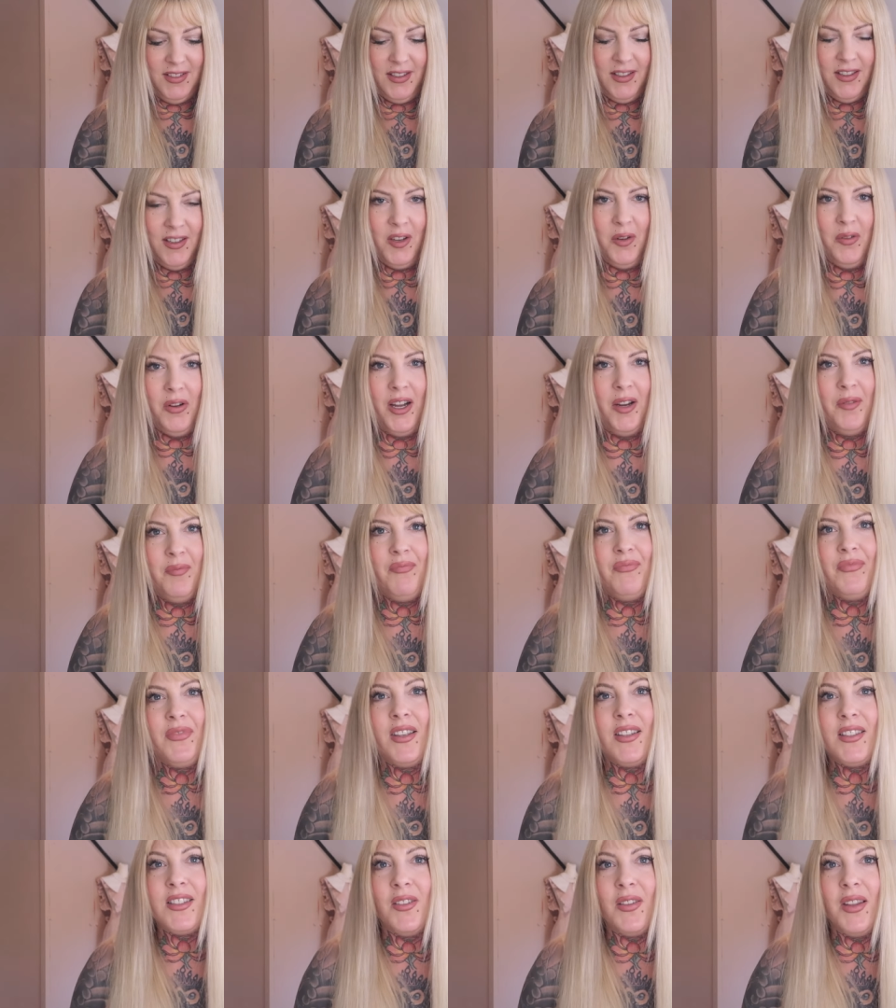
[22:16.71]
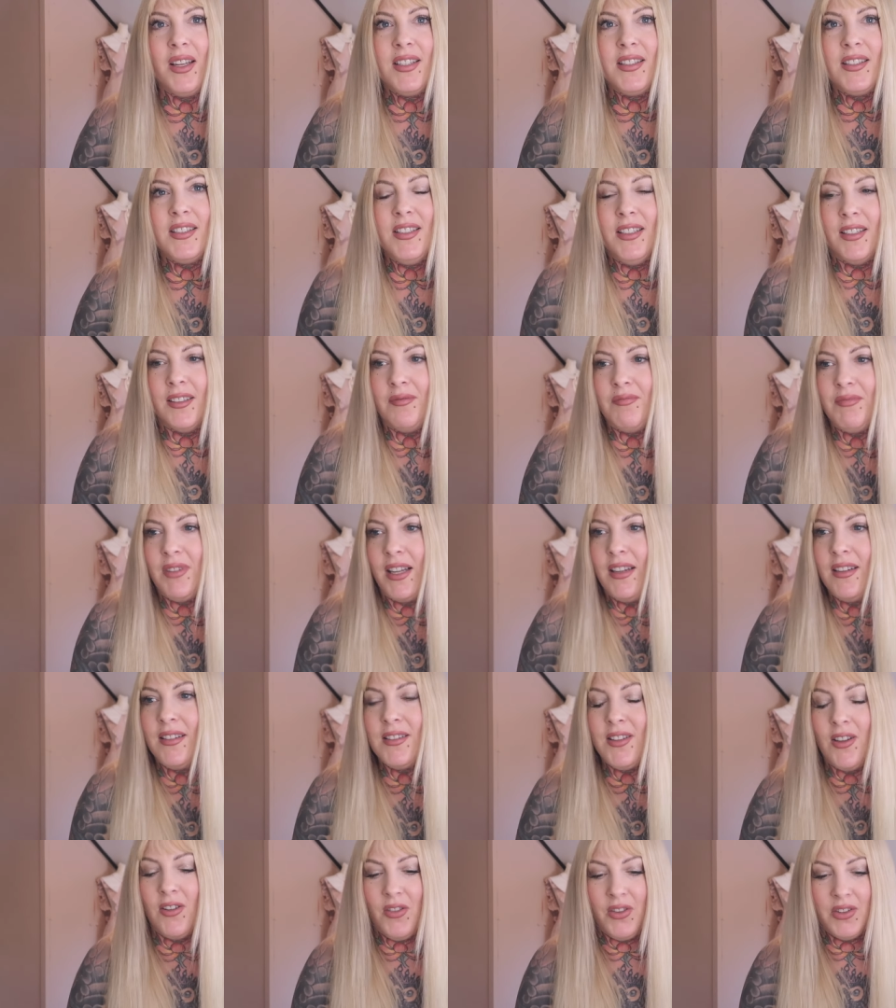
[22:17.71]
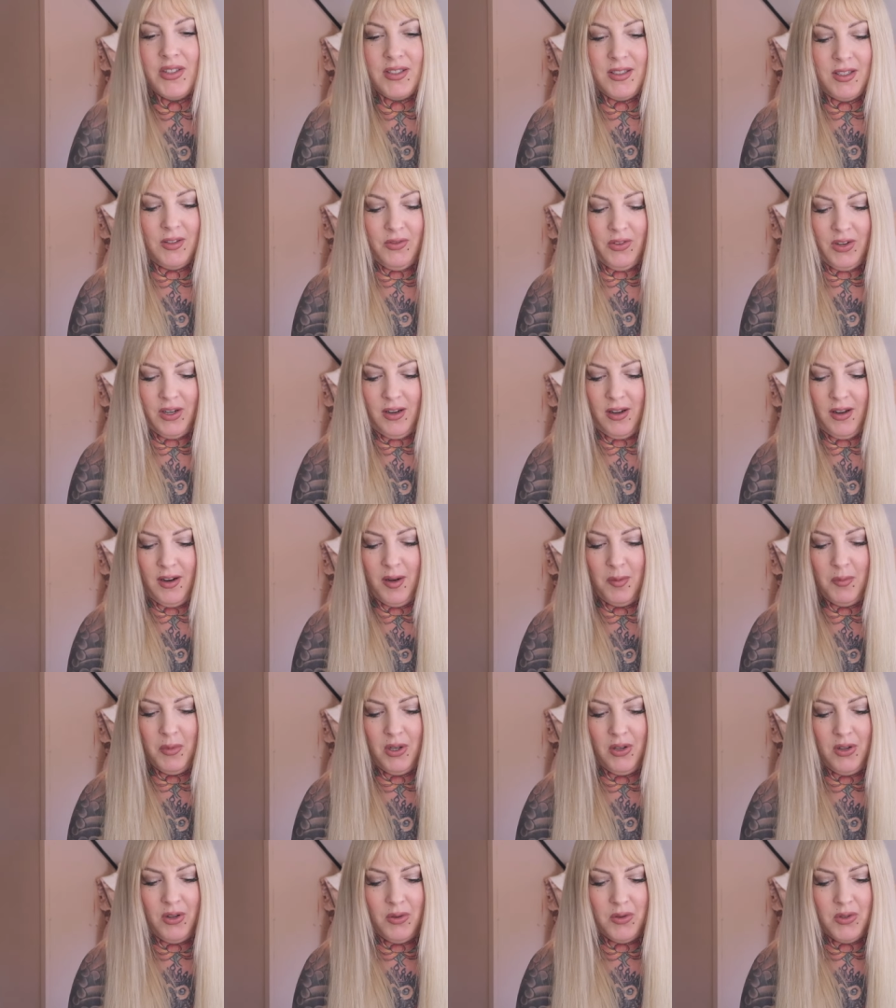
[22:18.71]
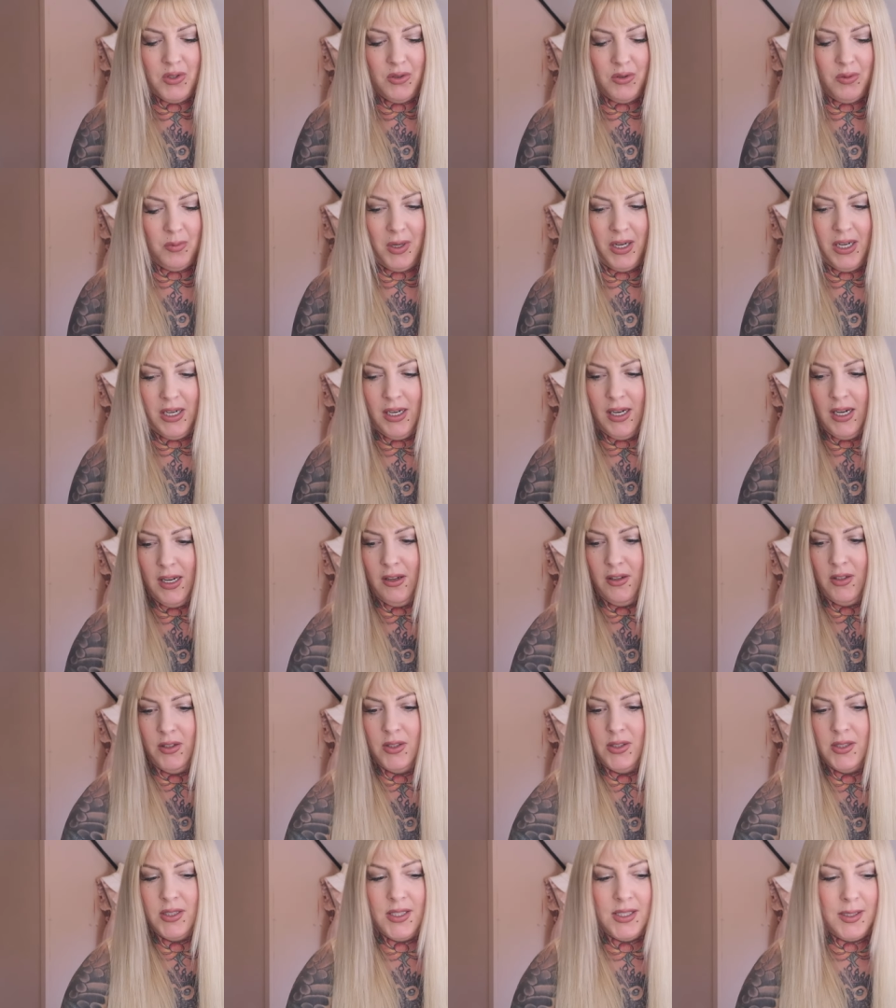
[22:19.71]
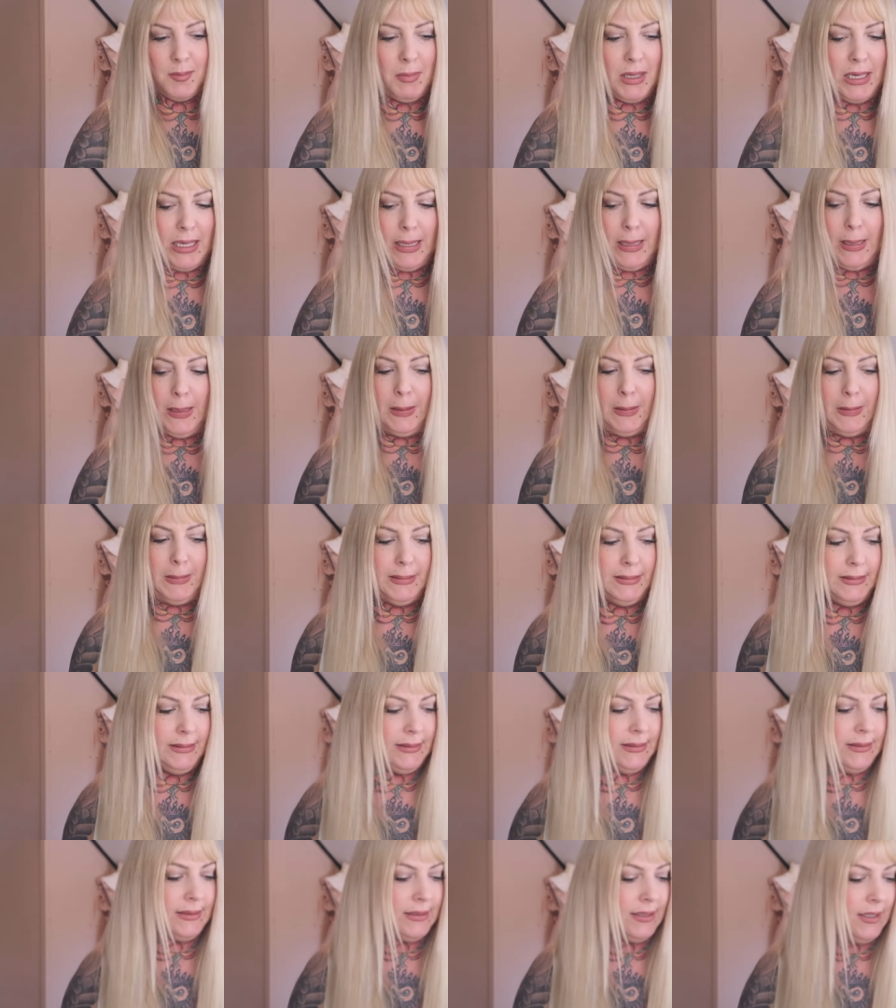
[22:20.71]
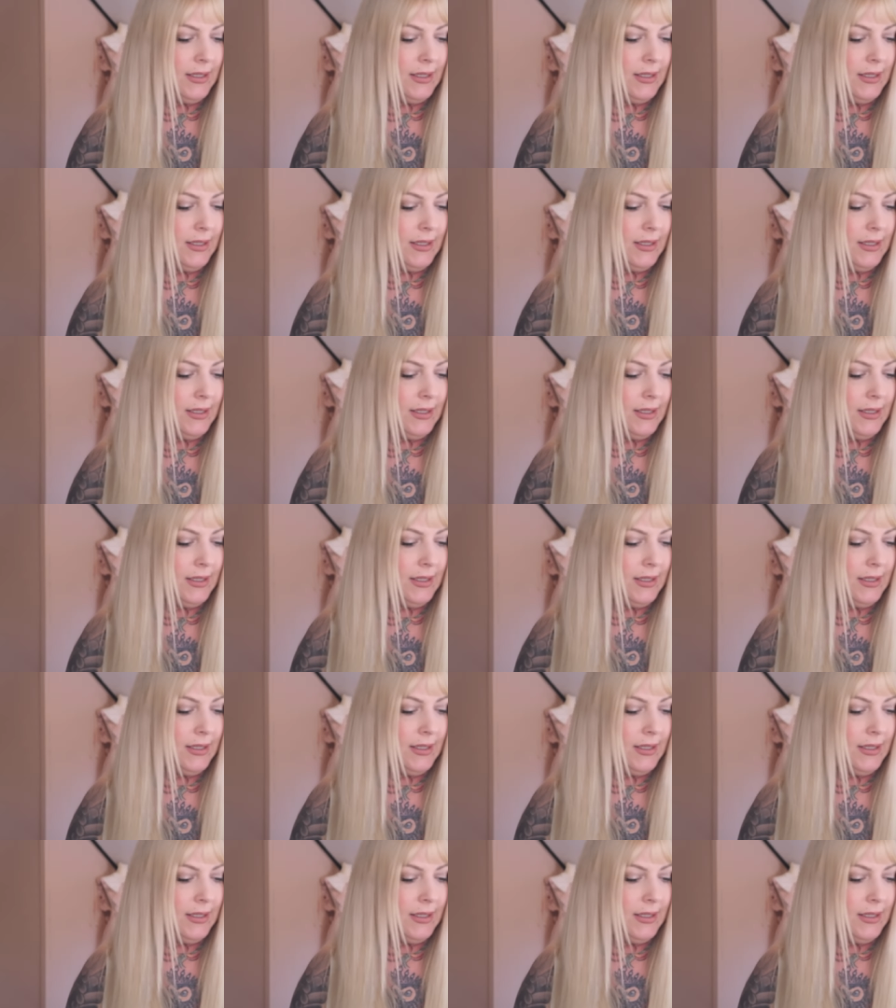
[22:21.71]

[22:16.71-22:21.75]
Anyway, so that's it. That is all the stuff I got. I'm going to go do my nails. My nails.